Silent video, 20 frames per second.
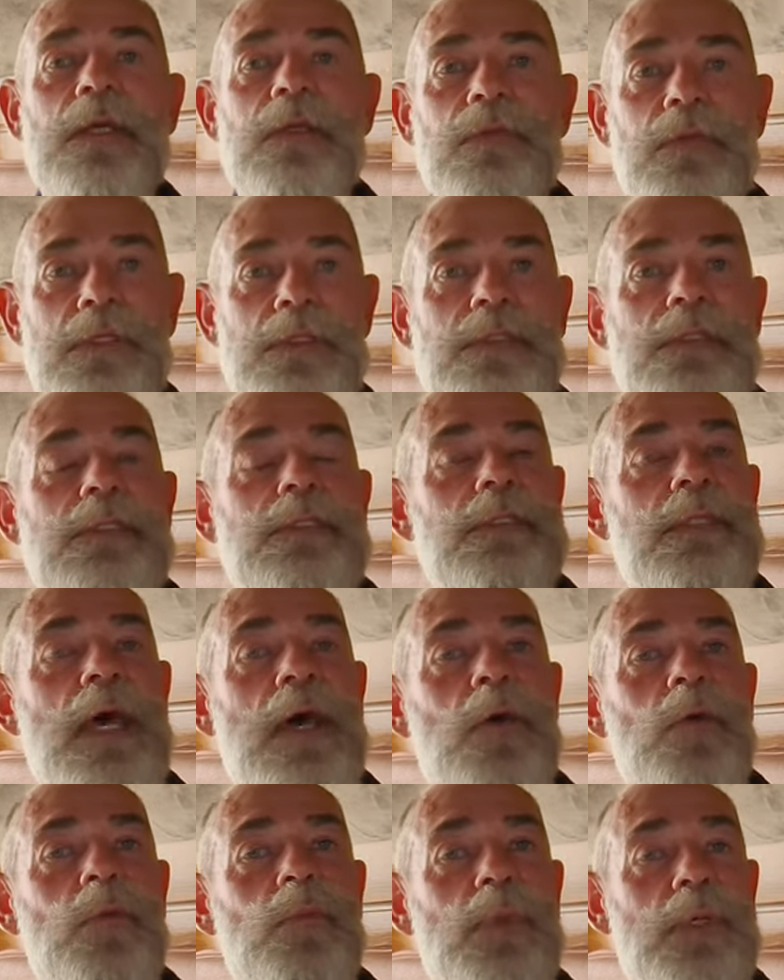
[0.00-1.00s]
This has
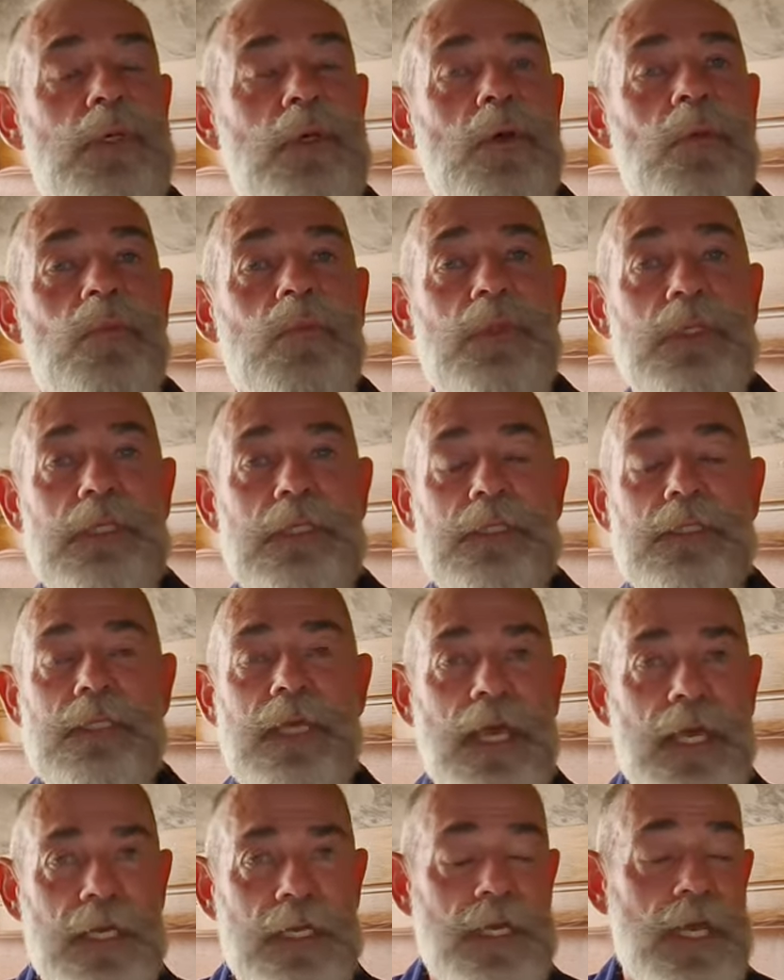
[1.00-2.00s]
now become the
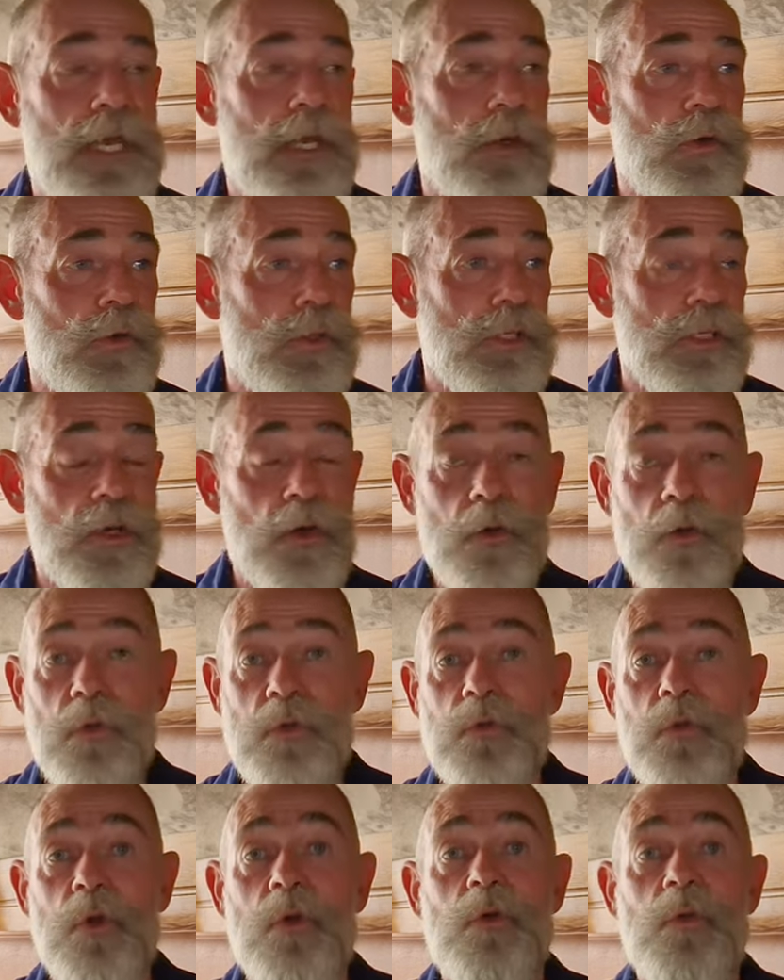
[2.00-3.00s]
gay area,
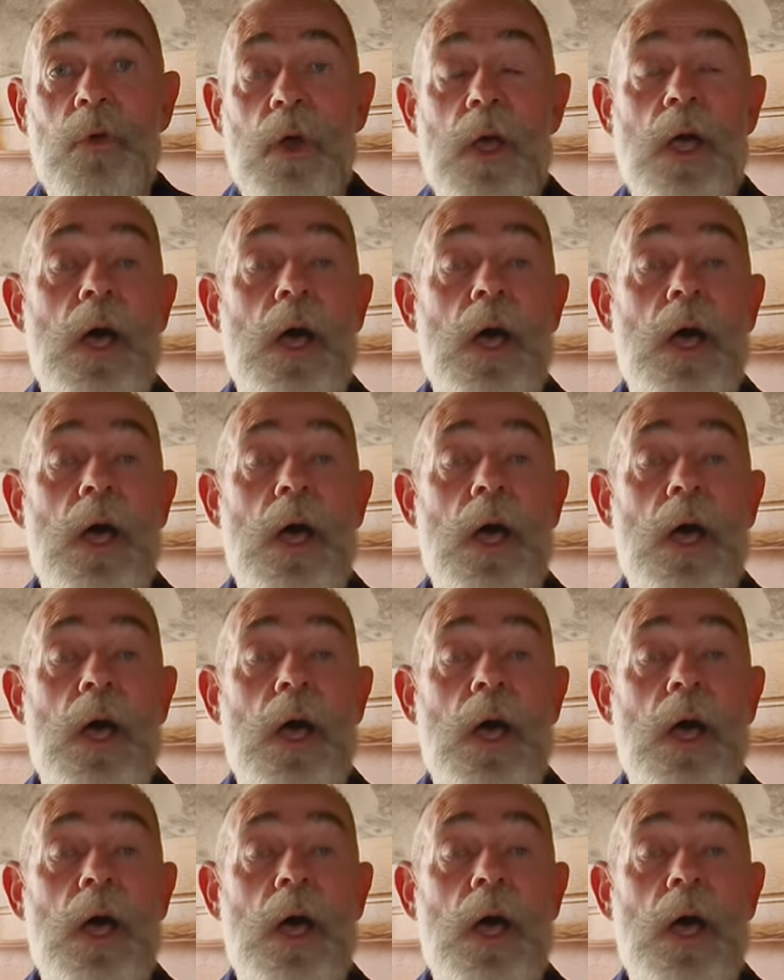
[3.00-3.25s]
although